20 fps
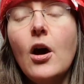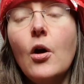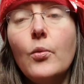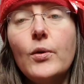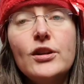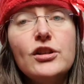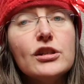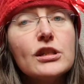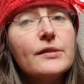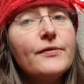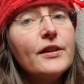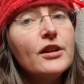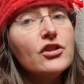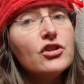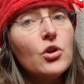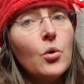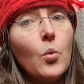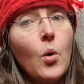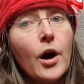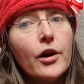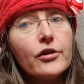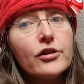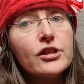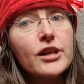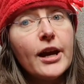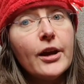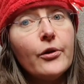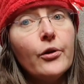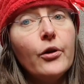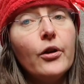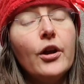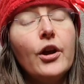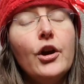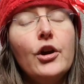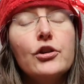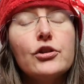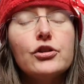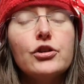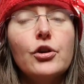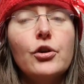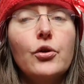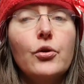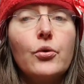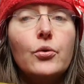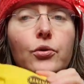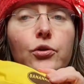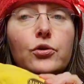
We just finished the water cycle, so